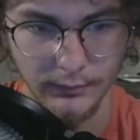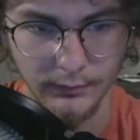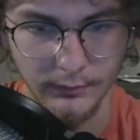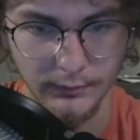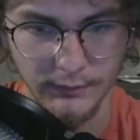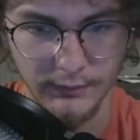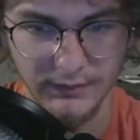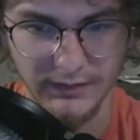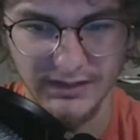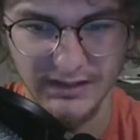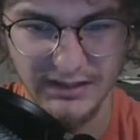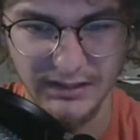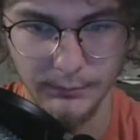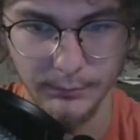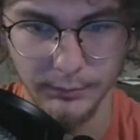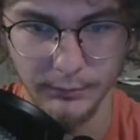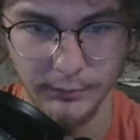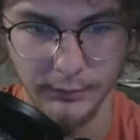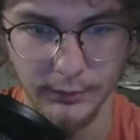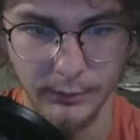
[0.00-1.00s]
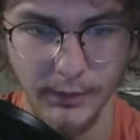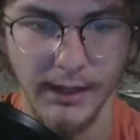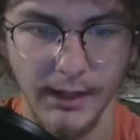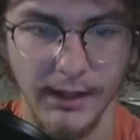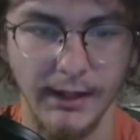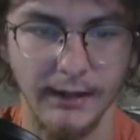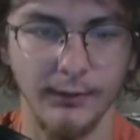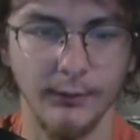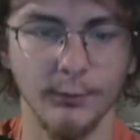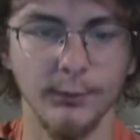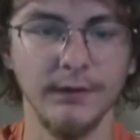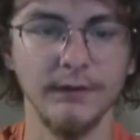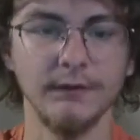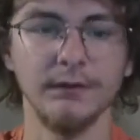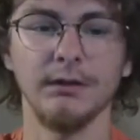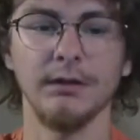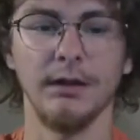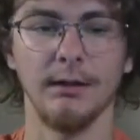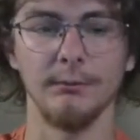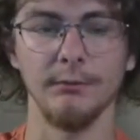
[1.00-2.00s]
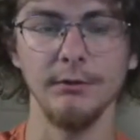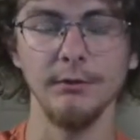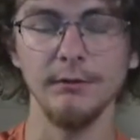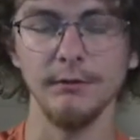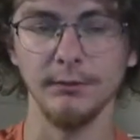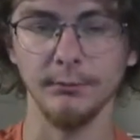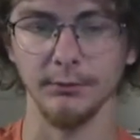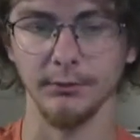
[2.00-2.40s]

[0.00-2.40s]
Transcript: Just a little blue. And the reason that I'm using